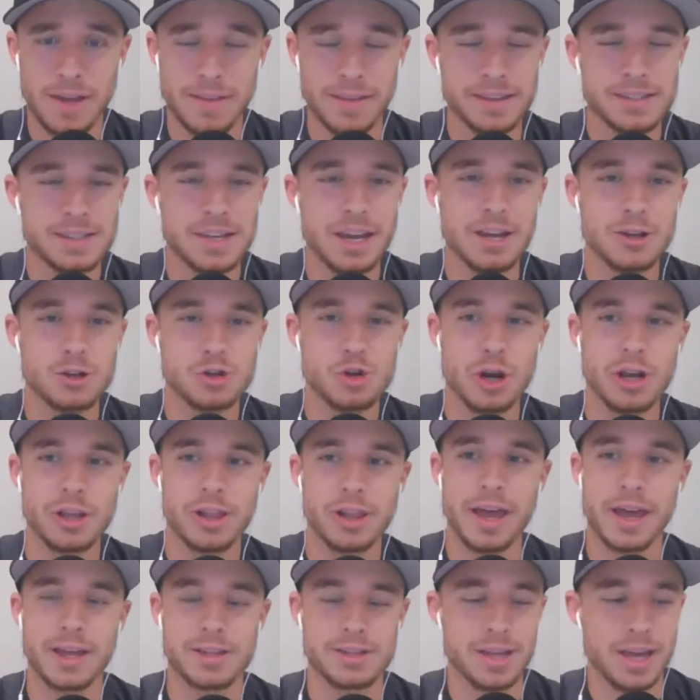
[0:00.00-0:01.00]
And they take Trey
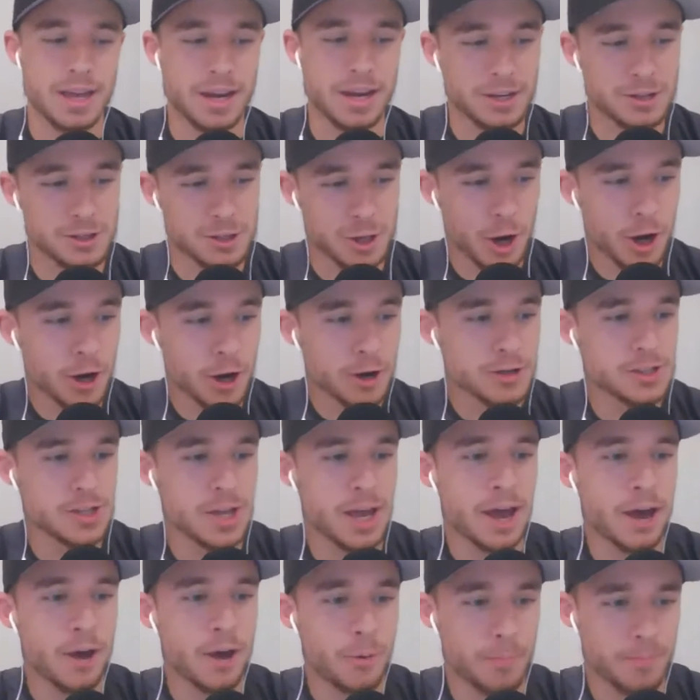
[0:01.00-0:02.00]
Lance, and it
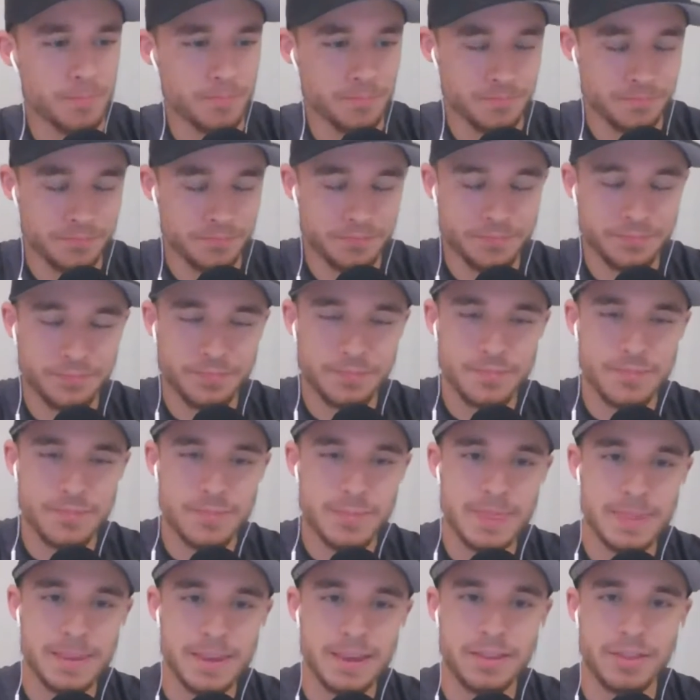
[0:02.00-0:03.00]
turns out
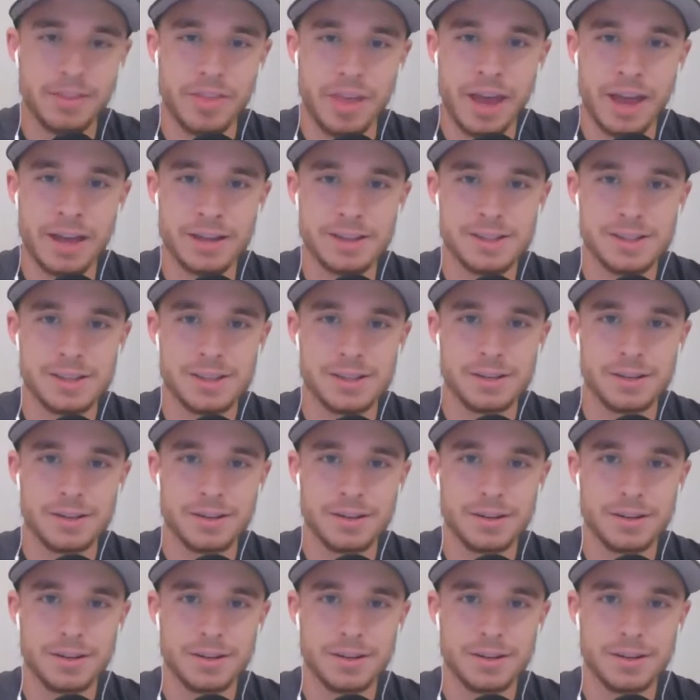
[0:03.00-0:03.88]
that